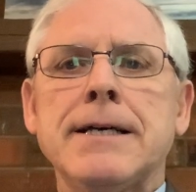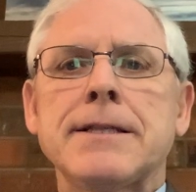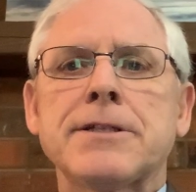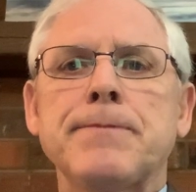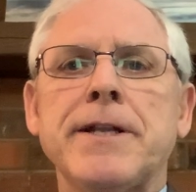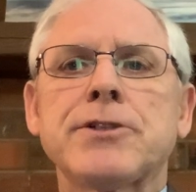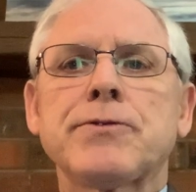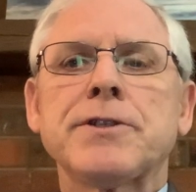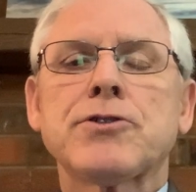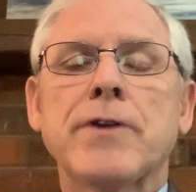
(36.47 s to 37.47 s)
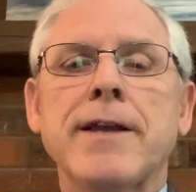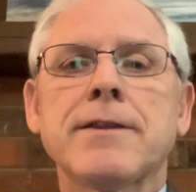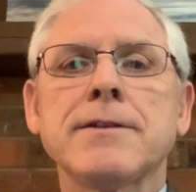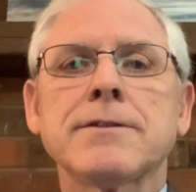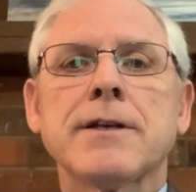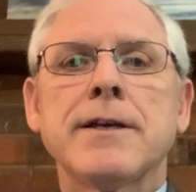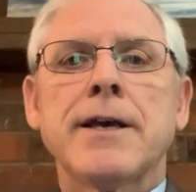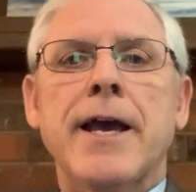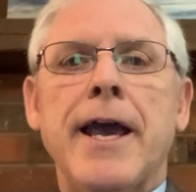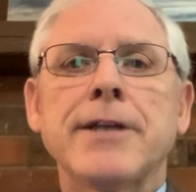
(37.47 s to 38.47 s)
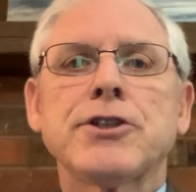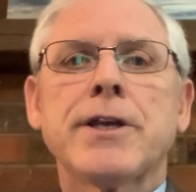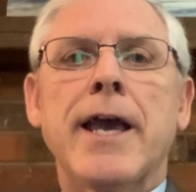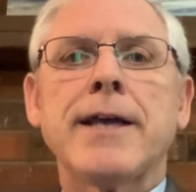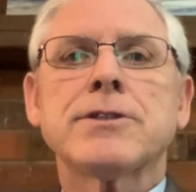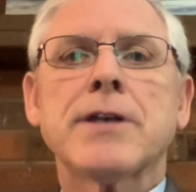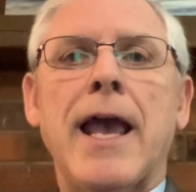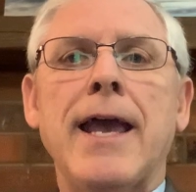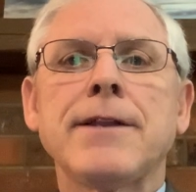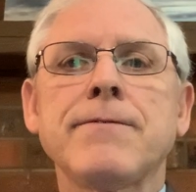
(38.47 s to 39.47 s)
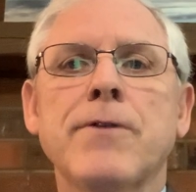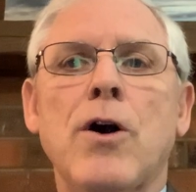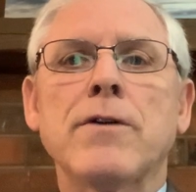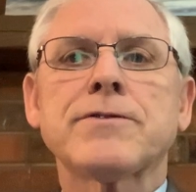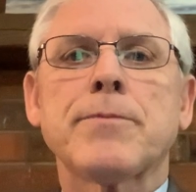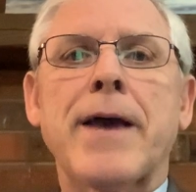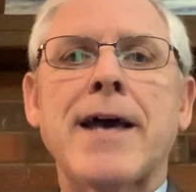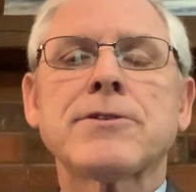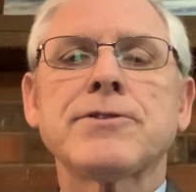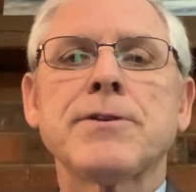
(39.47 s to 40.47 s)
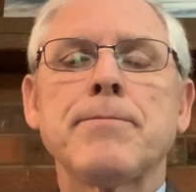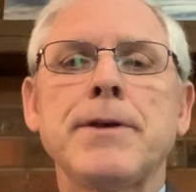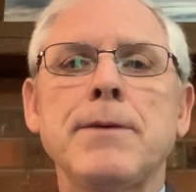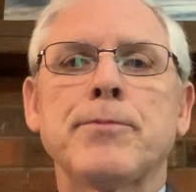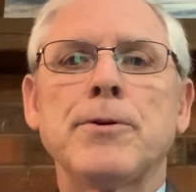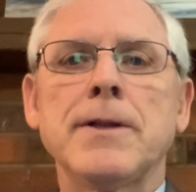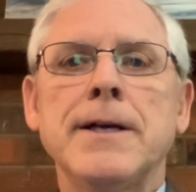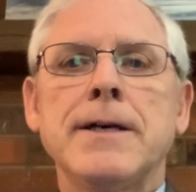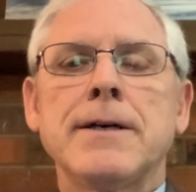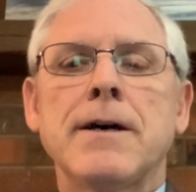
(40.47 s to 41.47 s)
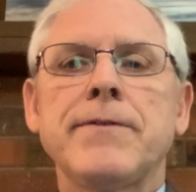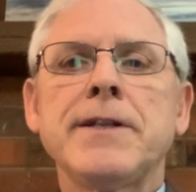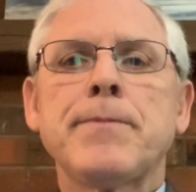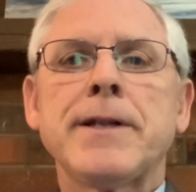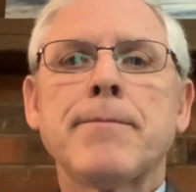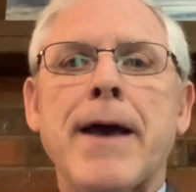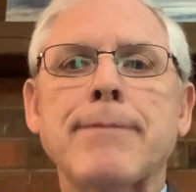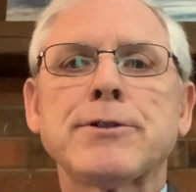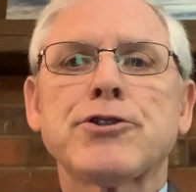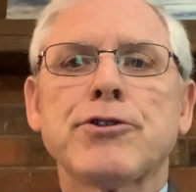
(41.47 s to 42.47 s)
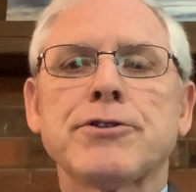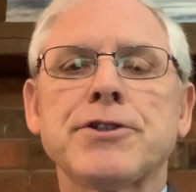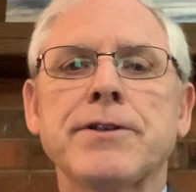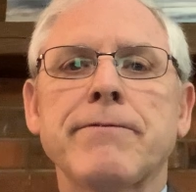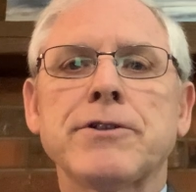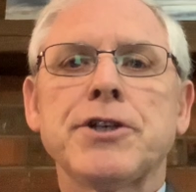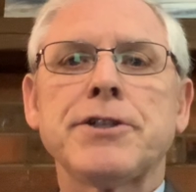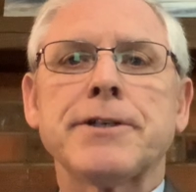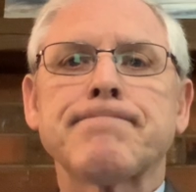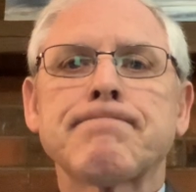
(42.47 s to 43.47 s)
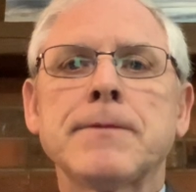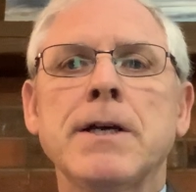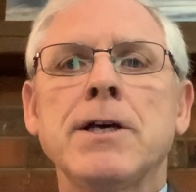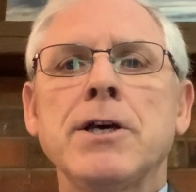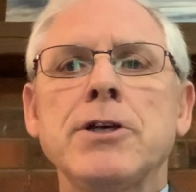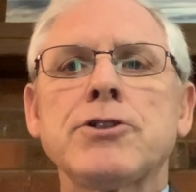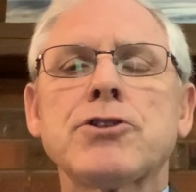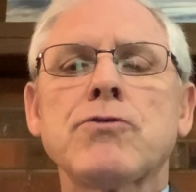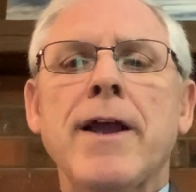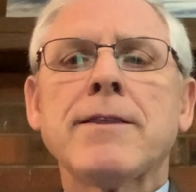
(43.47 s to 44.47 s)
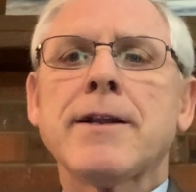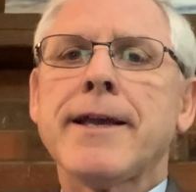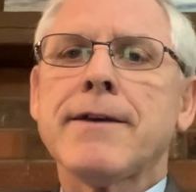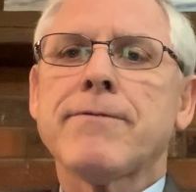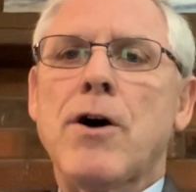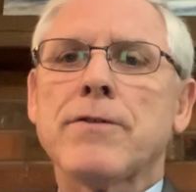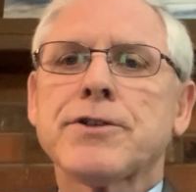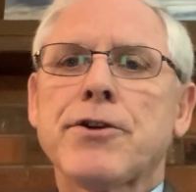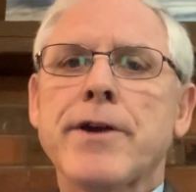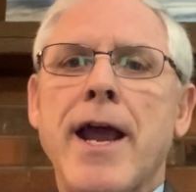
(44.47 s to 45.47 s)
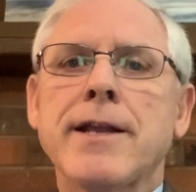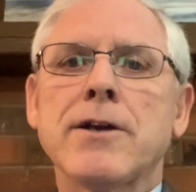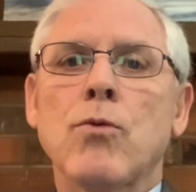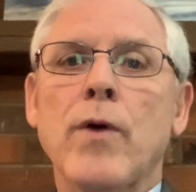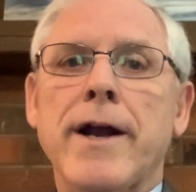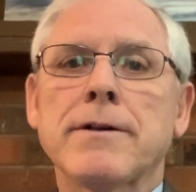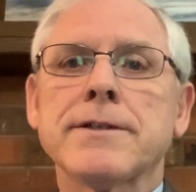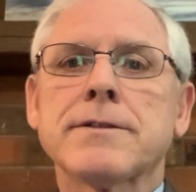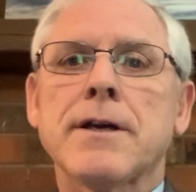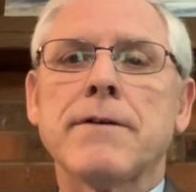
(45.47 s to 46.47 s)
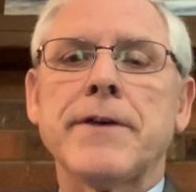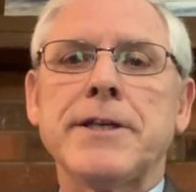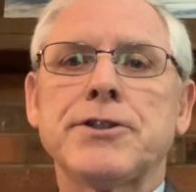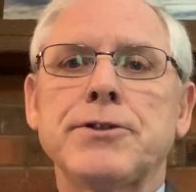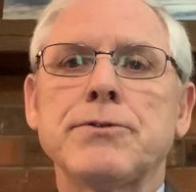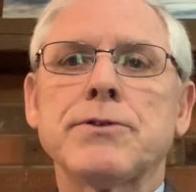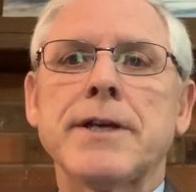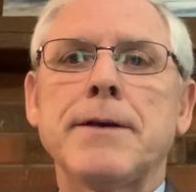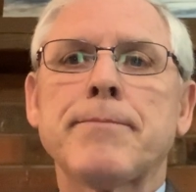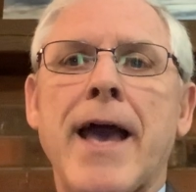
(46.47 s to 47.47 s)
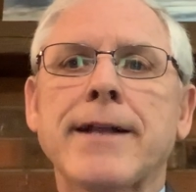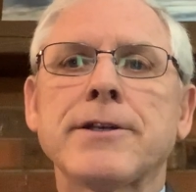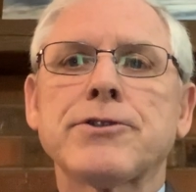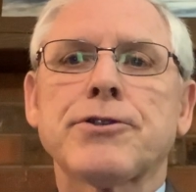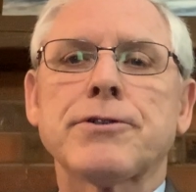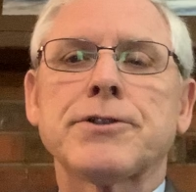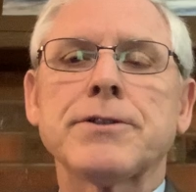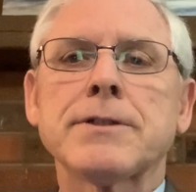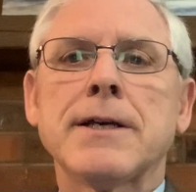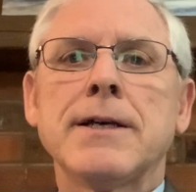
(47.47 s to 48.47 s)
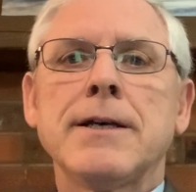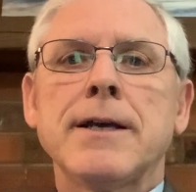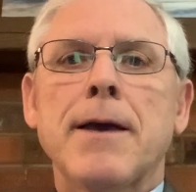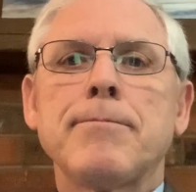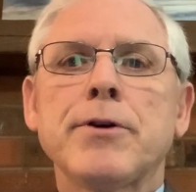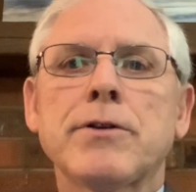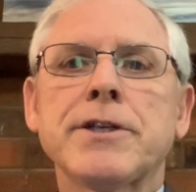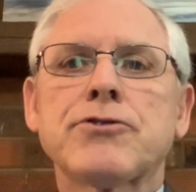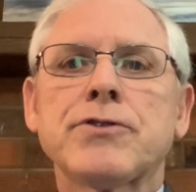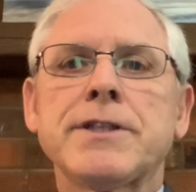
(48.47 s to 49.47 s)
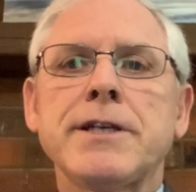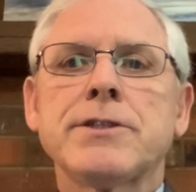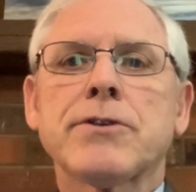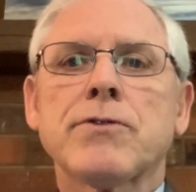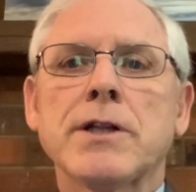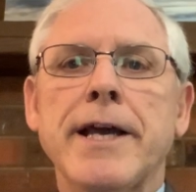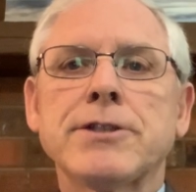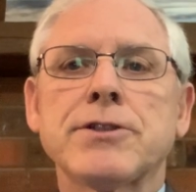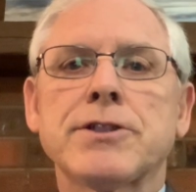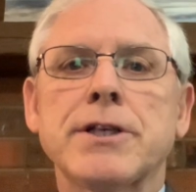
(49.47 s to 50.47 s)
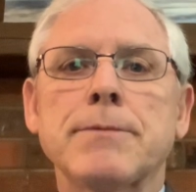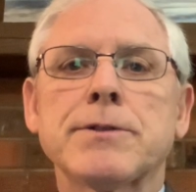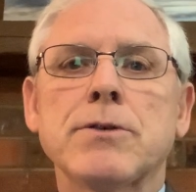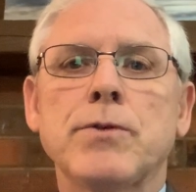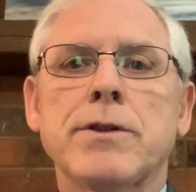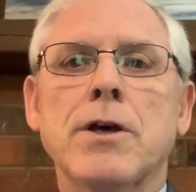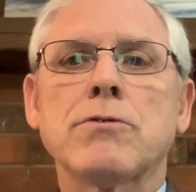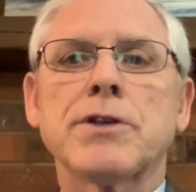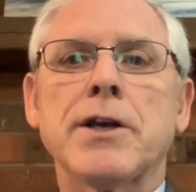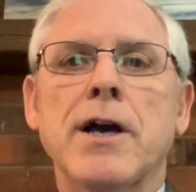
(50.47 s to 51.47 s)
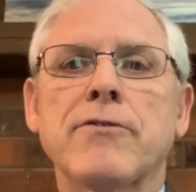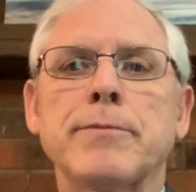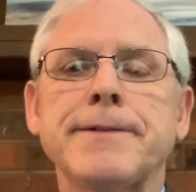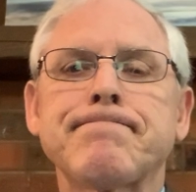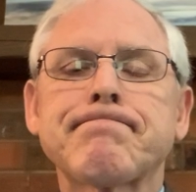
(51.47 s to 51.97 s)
this ministry strengthens, educates, and involves the pastors and people of independent Baptist churches in Virginia. Strengthening involves creating awareness of issues impacting churches and building strategic relationships with those in government.